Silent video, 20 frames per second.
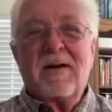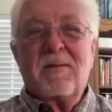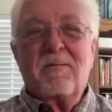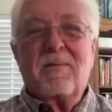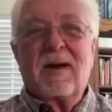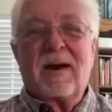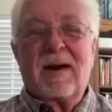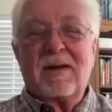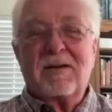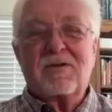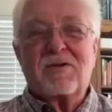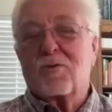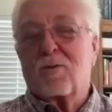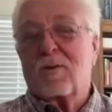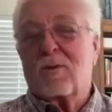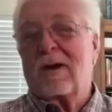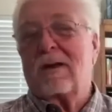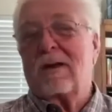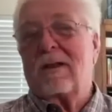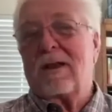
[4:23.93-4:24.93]
But it's
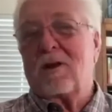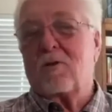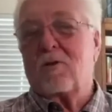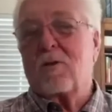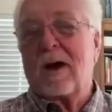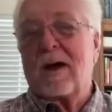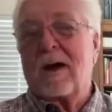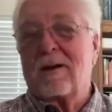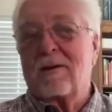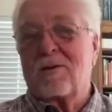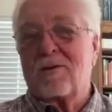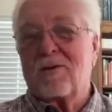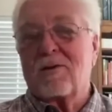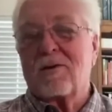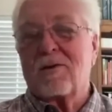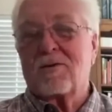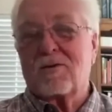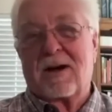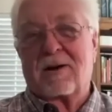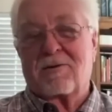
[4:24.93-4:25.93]
really quite a
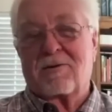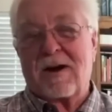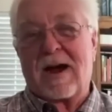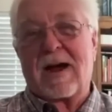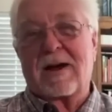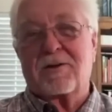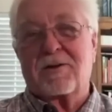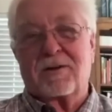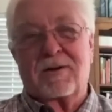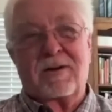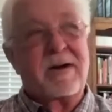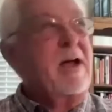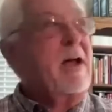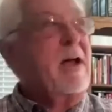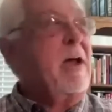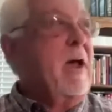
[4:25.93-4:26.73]
tourist attraction,